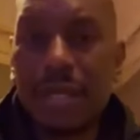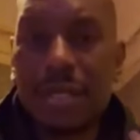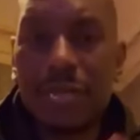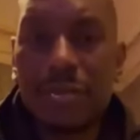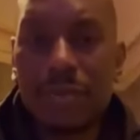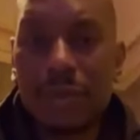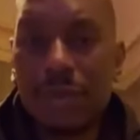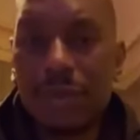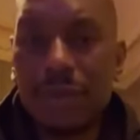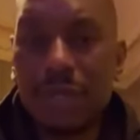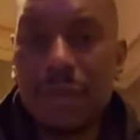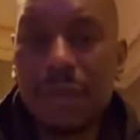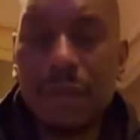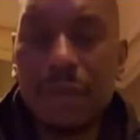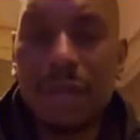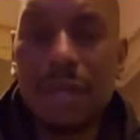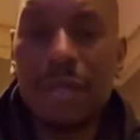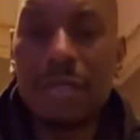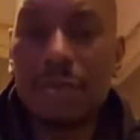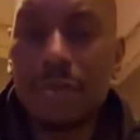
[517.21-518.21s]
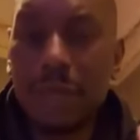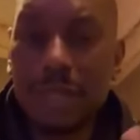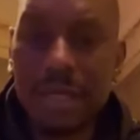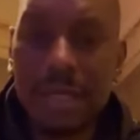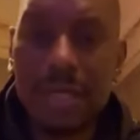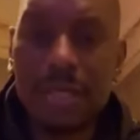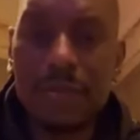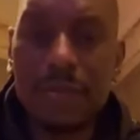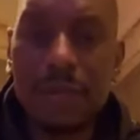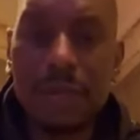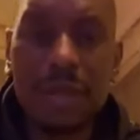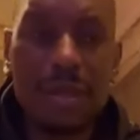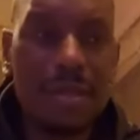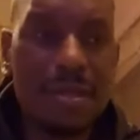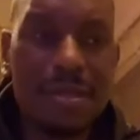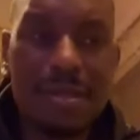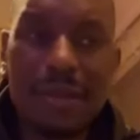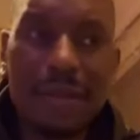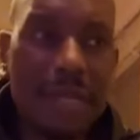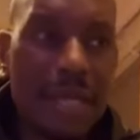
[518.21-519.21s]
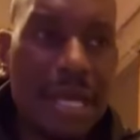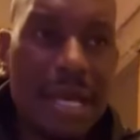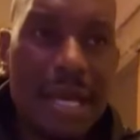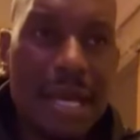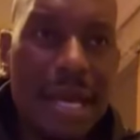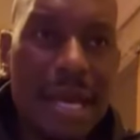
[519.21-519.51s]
what his ruling was, what this was.